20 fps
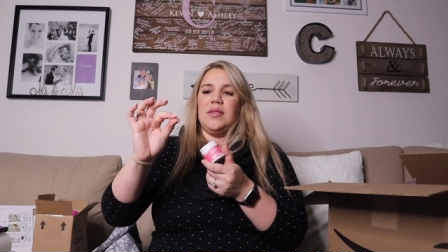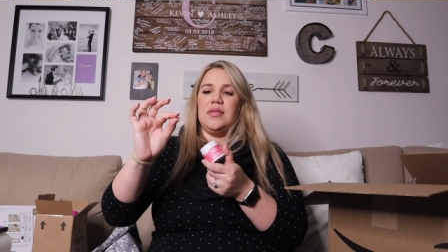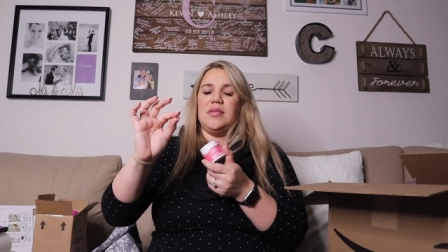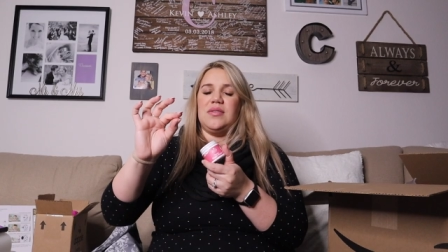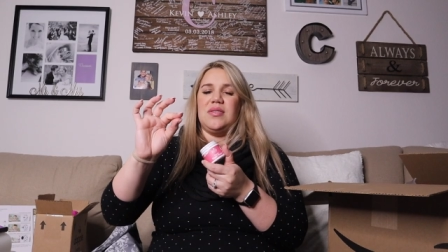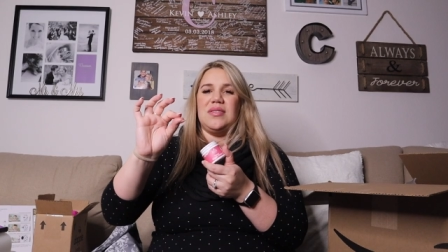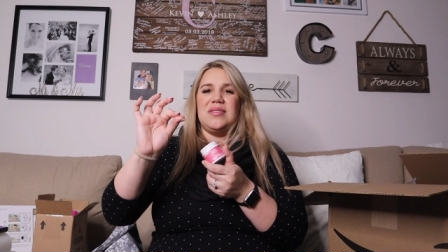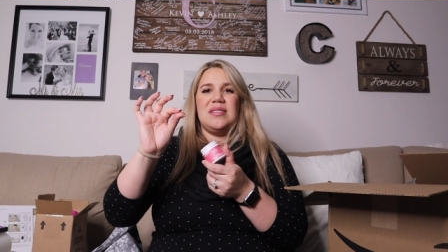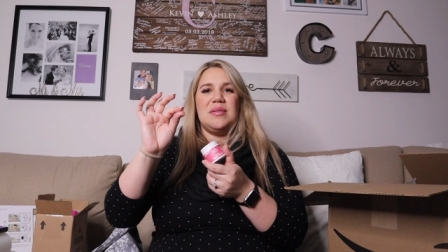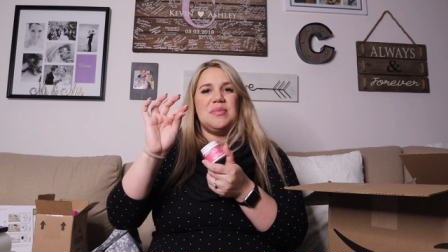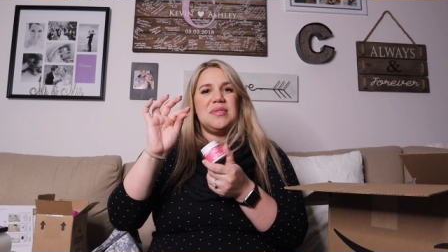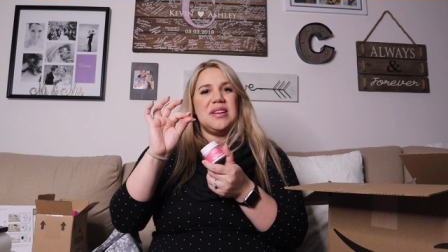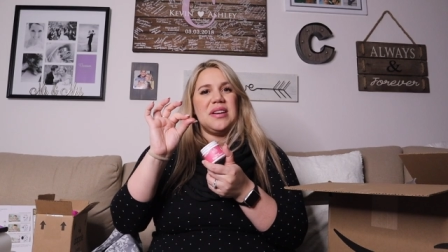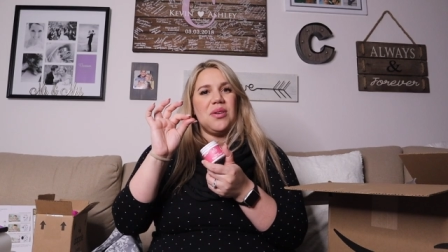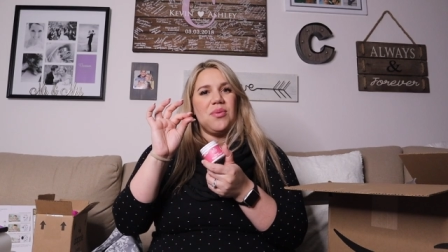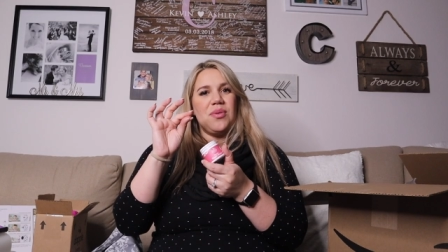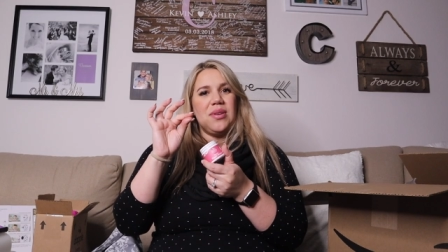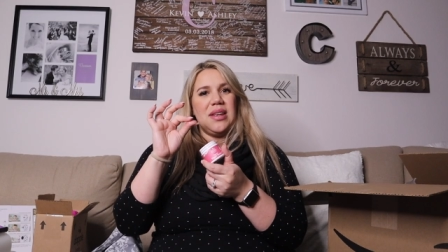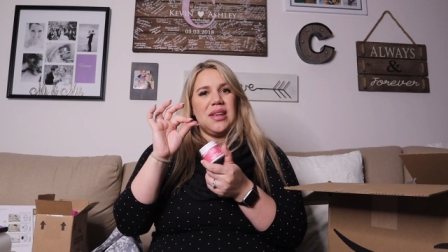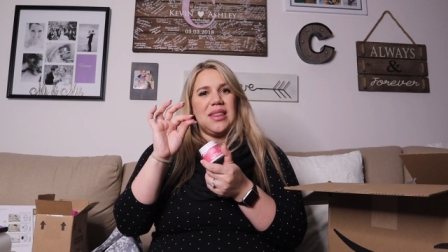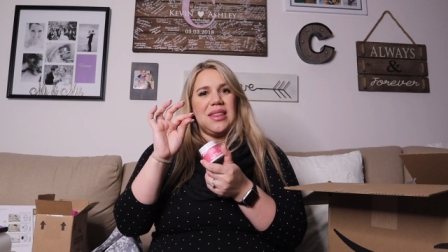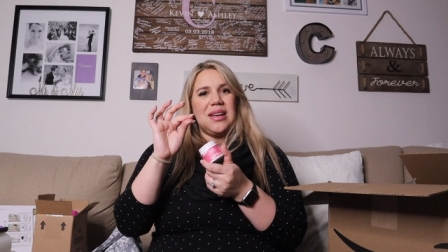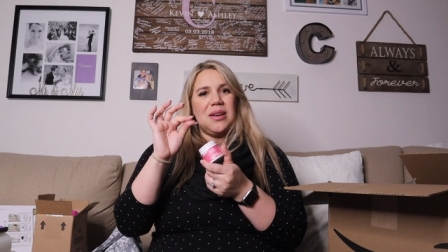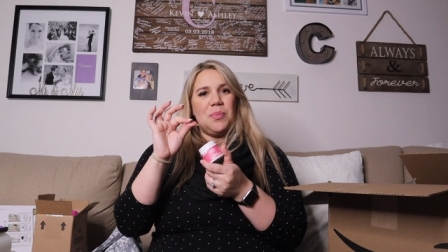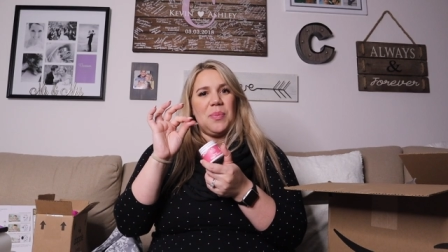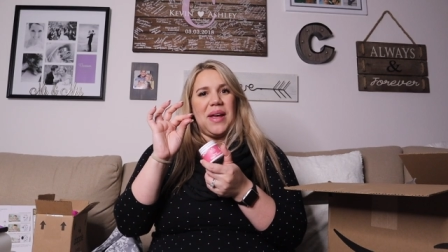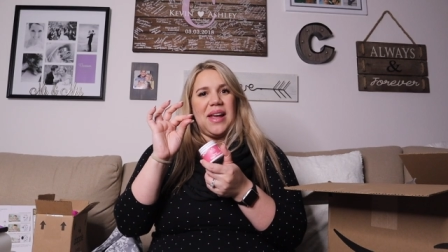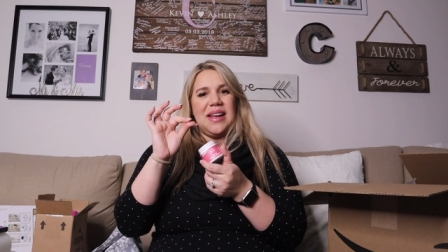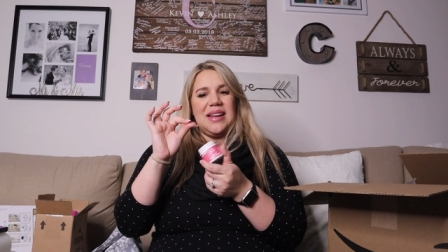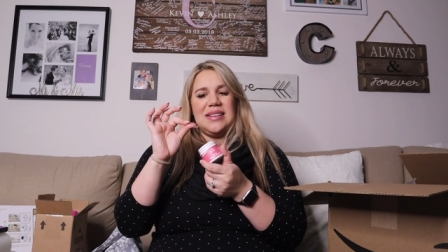So it seems like a really
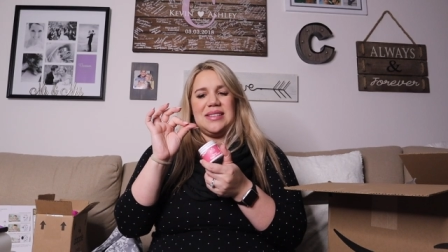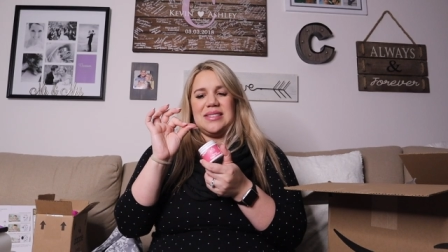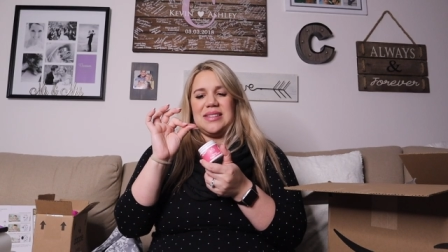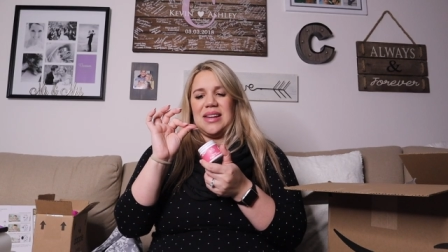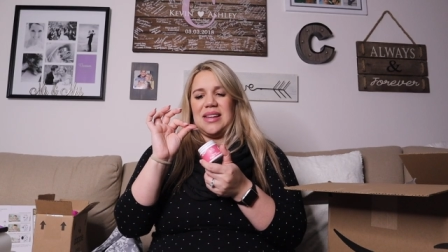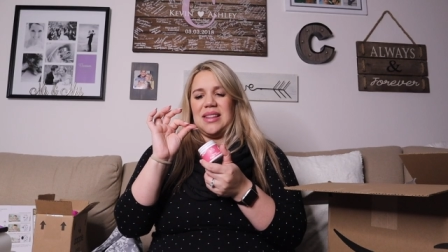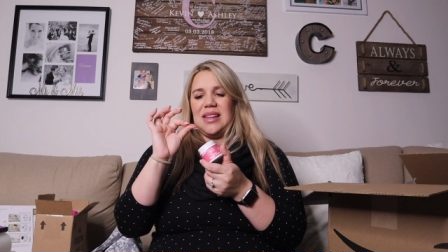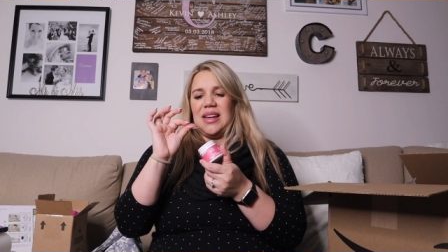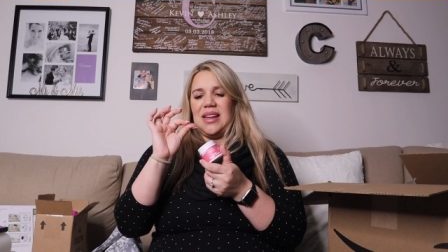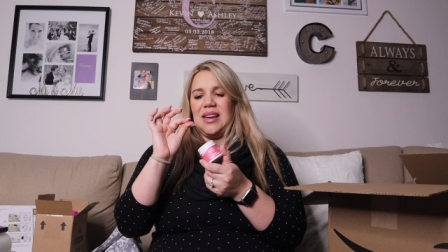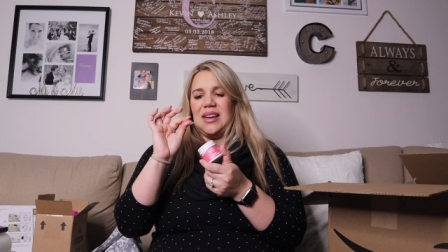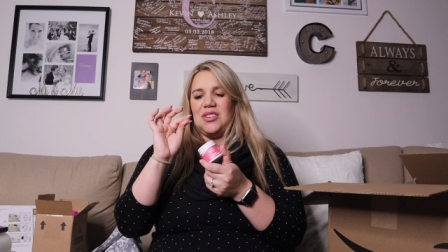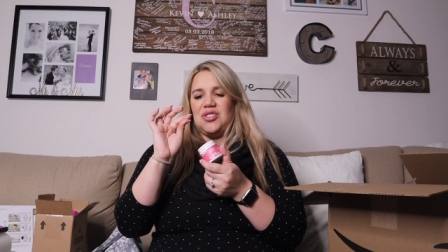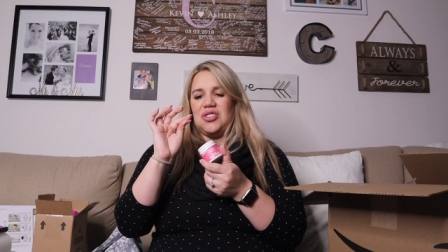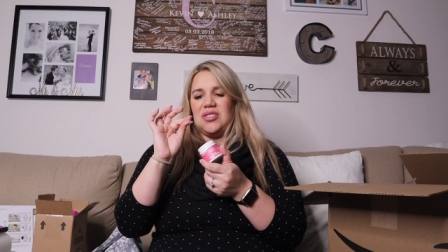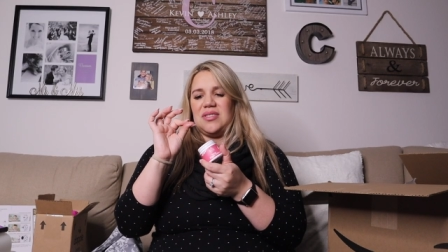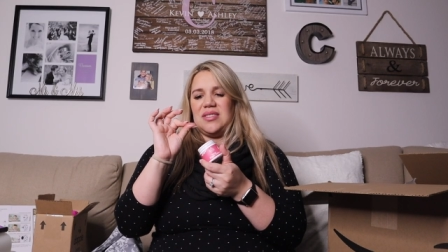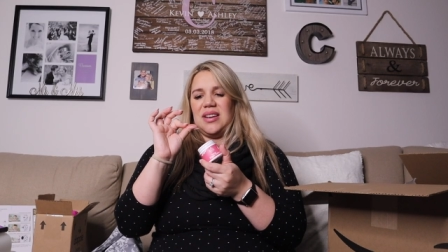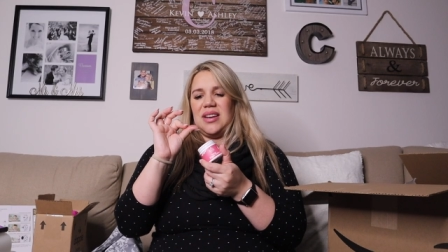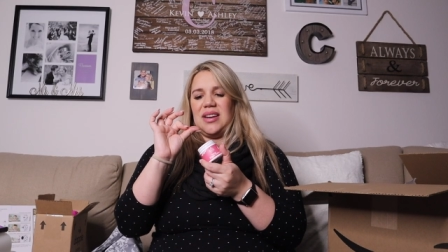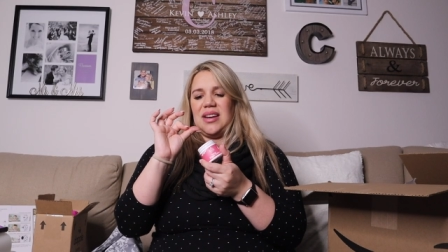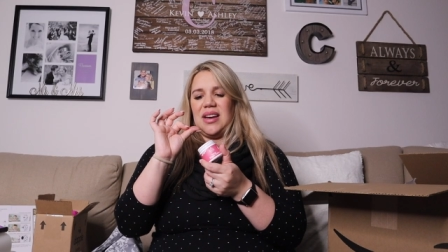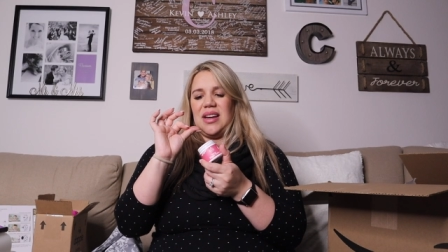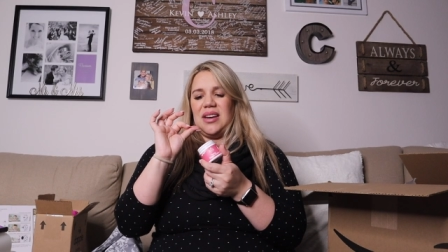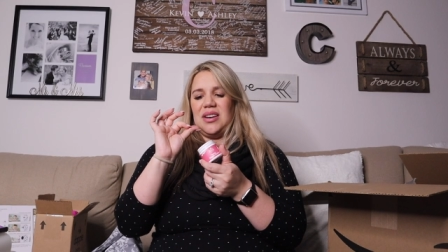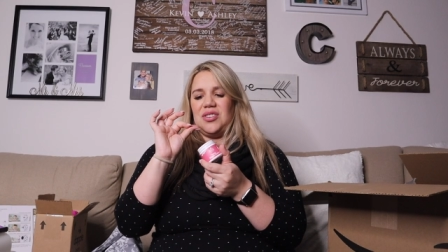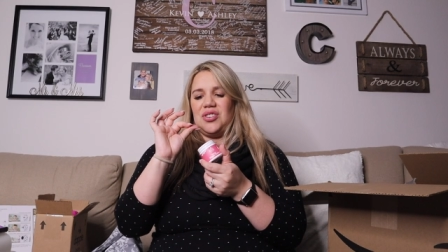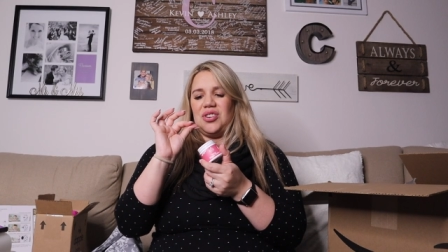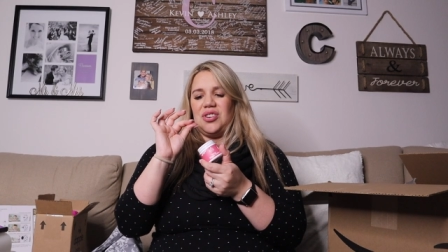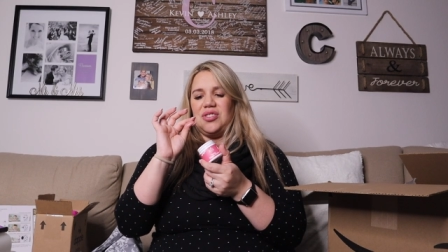thick paste and then it just like
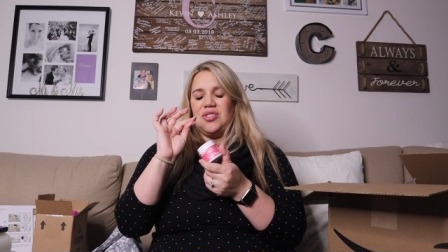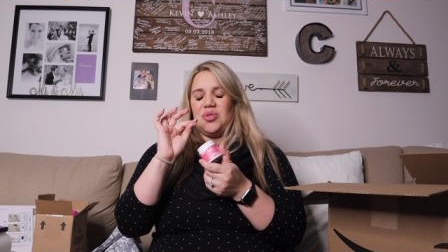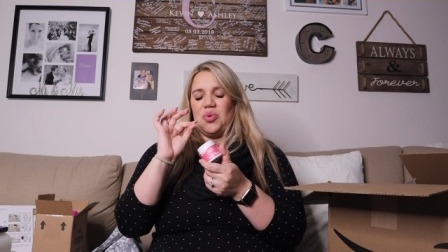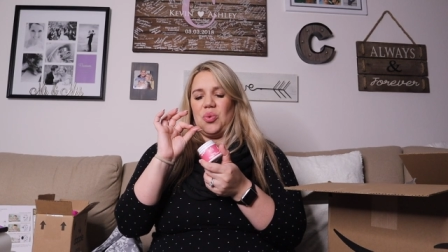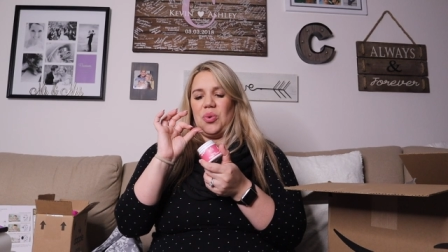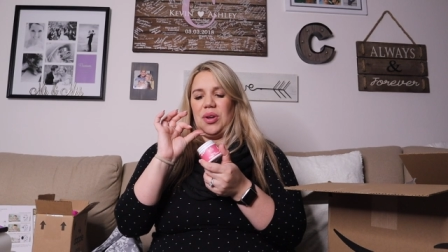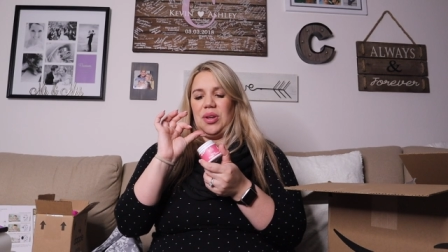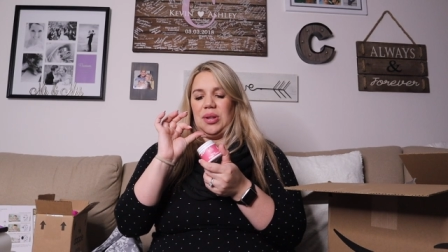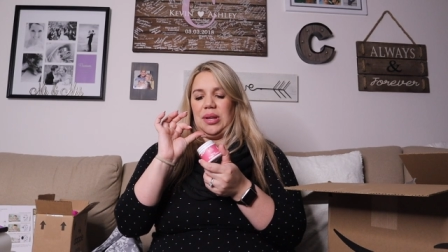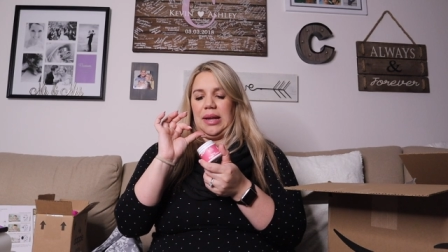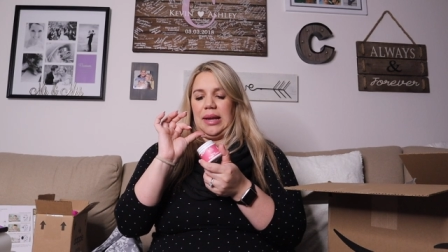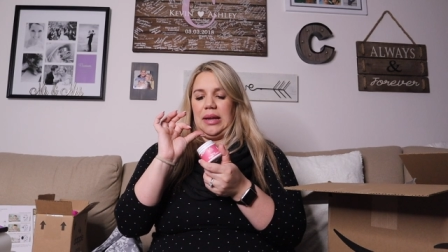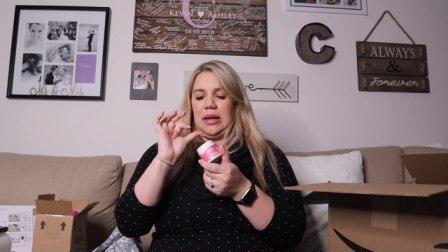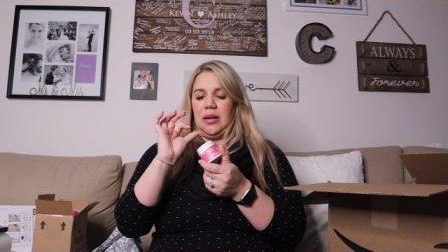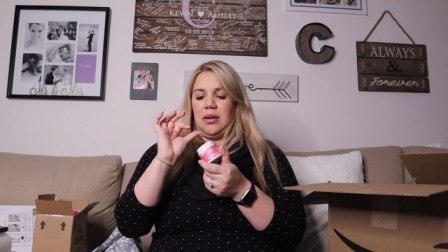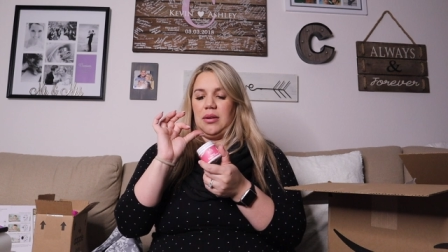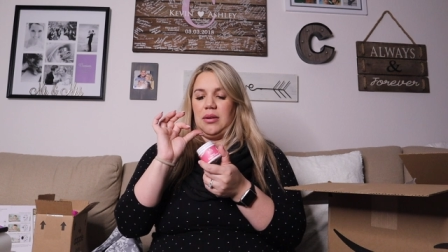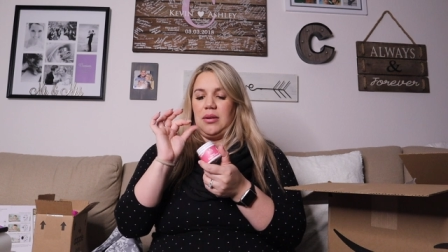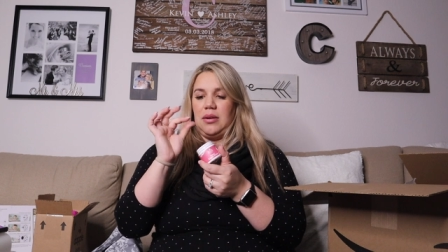kind of turns oily.